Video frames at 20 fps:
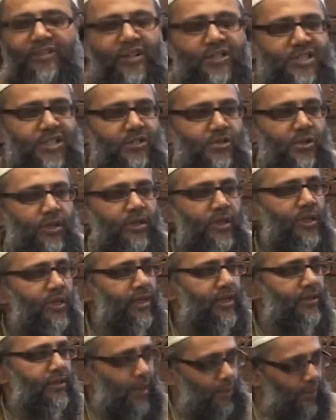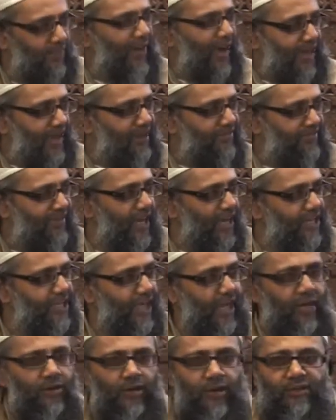21st century, that we've had our fair
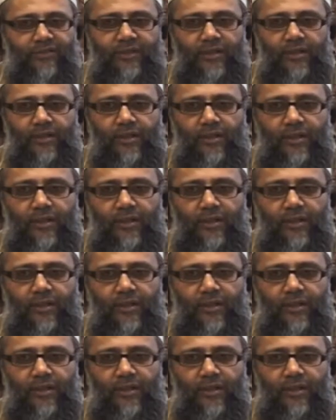share of,